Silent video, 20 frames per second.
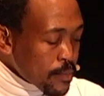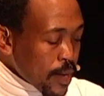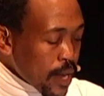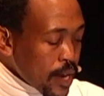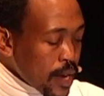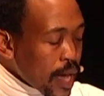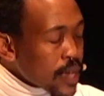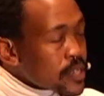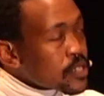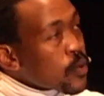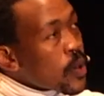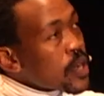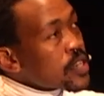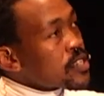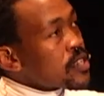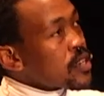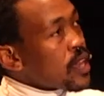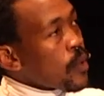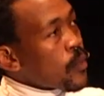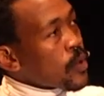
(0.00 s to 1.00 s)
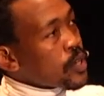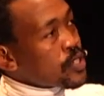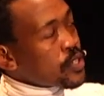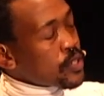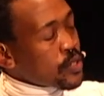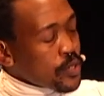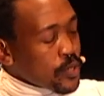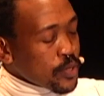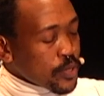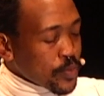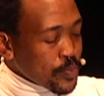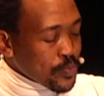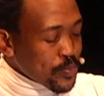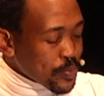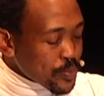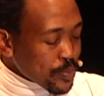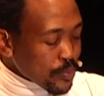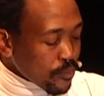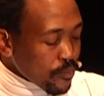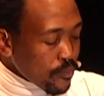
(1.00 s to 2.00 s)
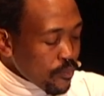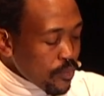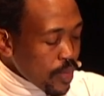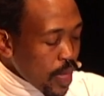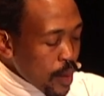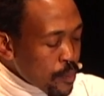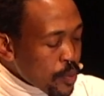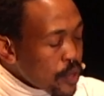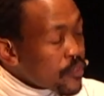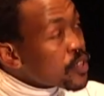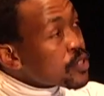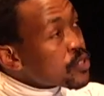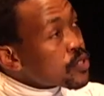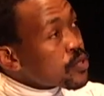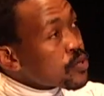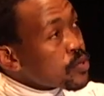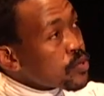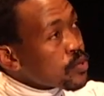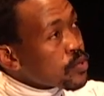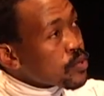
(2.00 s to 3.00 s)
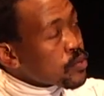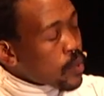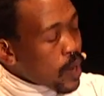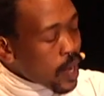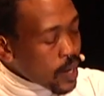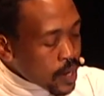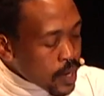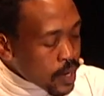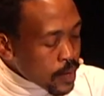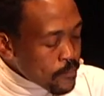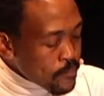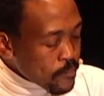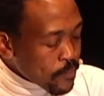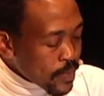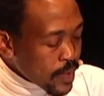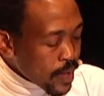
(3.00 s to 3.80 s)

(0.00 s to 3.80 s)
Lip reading: My next question, I want to pivot to Juana.